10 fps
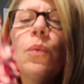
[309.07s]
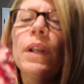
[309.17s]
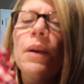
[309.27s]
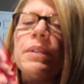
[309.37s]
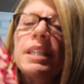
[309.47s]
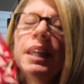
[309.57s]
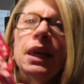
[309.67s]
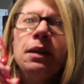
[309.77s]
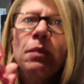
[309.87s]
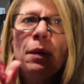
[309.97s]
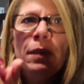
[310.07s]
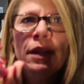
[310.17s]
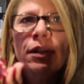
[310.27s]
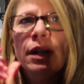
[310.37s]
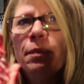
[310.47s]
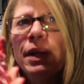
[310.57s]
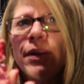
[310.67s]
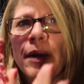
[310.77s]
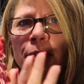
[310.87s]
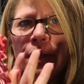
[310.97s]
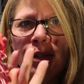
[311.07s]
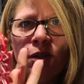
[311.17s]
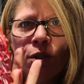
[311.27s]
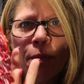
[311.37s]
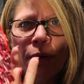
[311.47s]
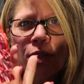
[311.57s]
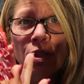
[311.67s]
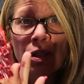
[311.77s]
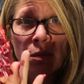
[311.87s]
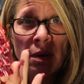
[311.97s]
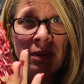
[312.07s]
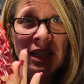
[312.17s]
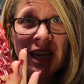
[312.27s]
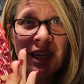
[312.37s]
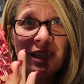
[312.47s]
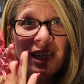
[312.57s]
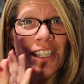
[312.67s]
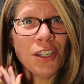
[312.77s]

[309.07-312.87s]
When I was a kid, my mother and my grandmother used to purchase the ribbon candy.